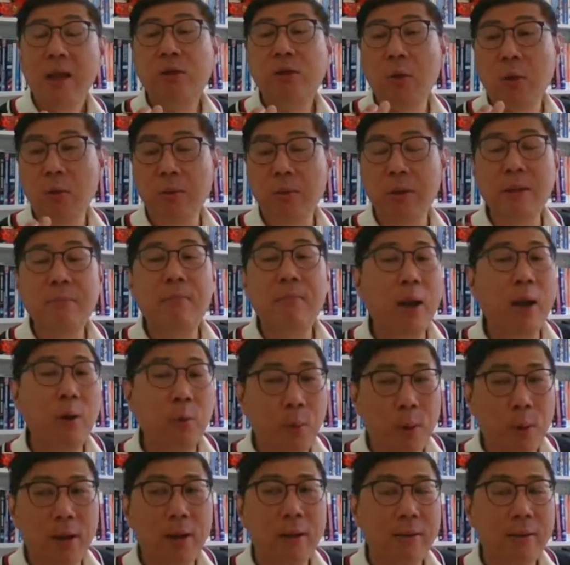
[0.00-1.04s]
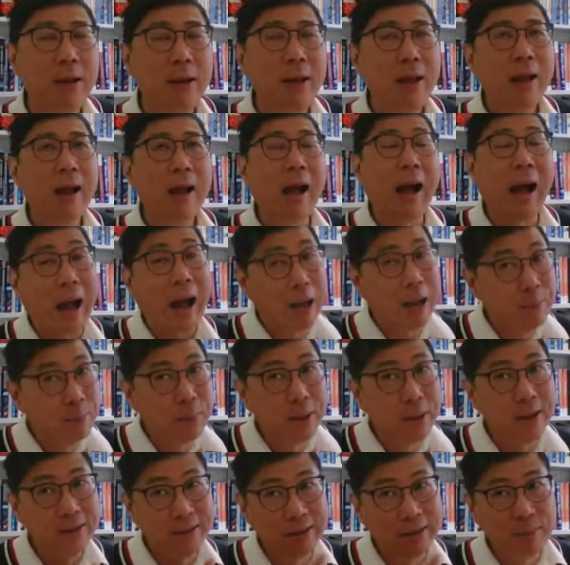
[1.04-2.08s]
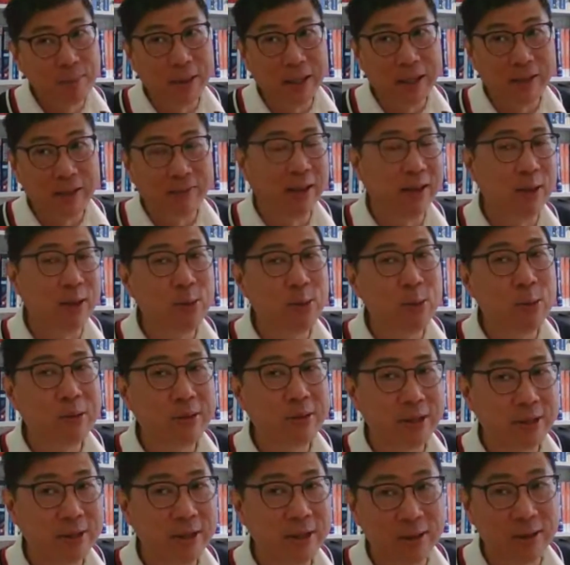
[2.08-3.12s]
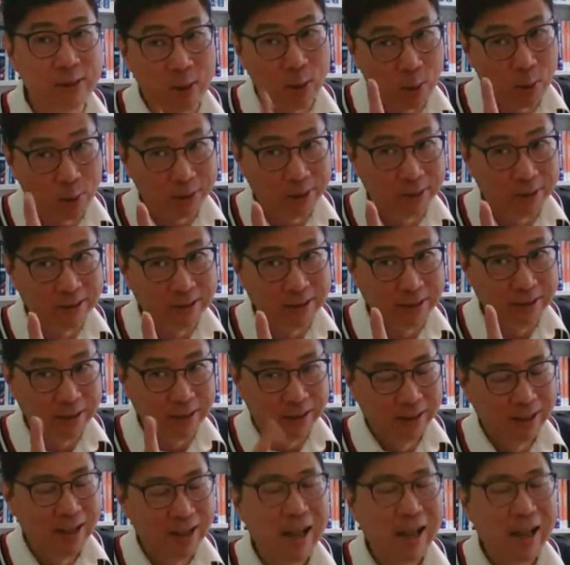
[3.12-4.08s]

So in my world, I personally believe that there's no such thing as loyalty.